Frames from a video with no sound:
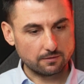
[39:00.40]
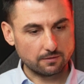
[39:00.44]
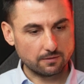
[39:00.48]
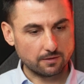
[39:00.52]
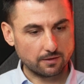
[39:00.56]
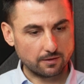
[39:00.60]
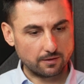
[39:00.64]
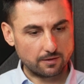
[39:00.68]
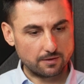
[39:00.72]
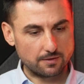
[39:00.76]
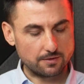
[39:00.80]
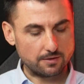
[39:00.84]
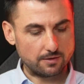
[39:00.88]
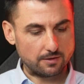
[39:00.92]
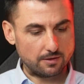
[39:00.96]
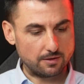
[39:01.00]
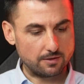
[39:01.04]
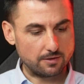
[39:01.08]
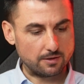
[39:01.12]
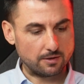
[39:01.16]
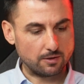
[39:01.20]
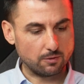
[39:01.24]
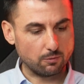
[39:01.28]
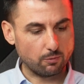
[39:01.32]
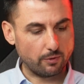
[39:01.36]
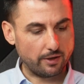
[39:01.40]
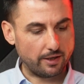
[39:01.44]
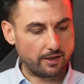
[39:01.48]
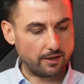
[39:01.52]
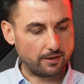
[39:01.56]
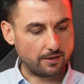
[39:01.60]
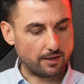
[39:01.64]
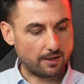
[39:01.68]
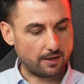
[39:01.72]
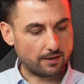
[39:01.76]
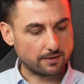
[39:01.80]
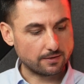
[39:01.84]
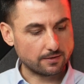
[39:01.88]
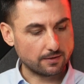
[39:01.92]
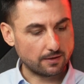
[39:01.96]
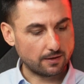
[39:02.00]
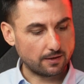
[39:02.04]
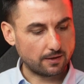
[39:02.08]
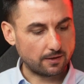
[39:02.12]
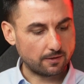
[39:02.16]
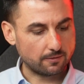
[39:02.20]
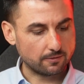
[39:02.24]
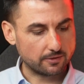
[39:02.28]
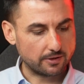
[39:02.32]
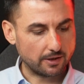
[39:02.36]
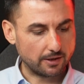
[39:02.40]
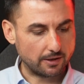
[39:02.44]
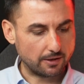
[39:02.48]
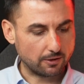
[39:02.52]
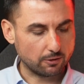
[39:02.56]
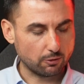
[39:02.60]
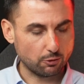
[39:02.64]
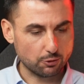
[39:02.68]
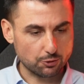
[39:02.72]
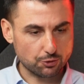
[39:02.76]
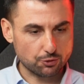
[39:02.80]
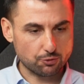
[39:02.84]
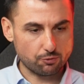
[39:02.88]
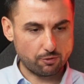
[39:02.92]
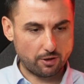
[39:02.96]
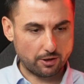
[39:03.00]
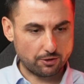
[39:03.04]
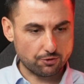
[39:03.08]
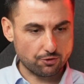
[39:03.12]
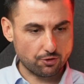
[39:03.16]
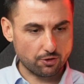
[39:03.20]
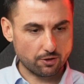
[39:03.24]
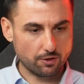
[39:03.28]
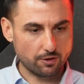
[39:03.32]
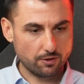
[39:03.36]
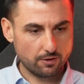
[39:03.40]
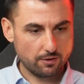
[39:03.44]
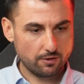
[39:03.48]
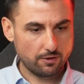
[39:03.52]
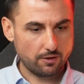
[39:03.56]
It's in a way that the cost structure